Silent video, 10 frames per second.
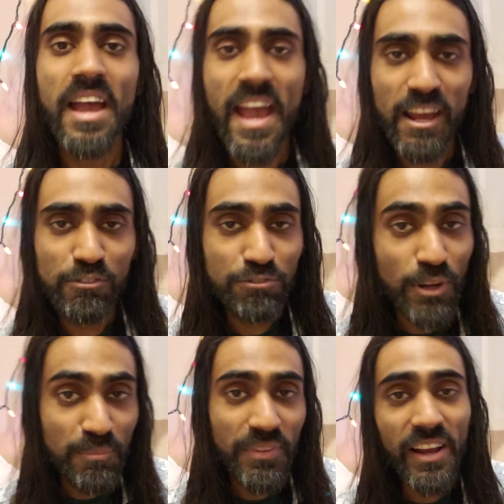And
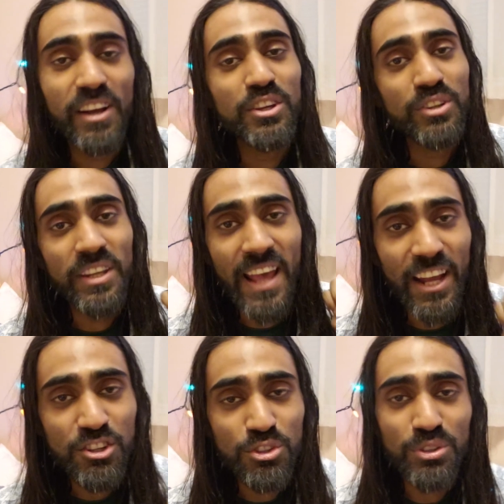from there, you can
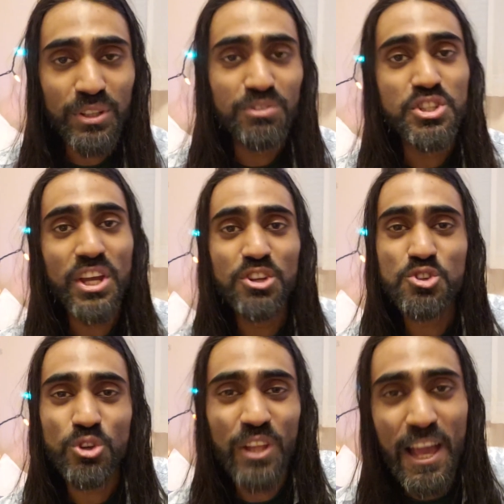actually
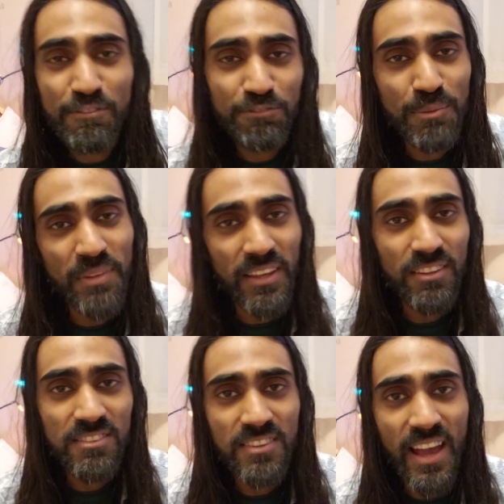change your life from the
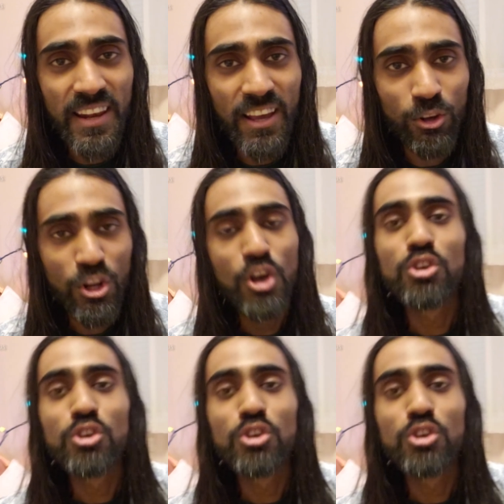inside out.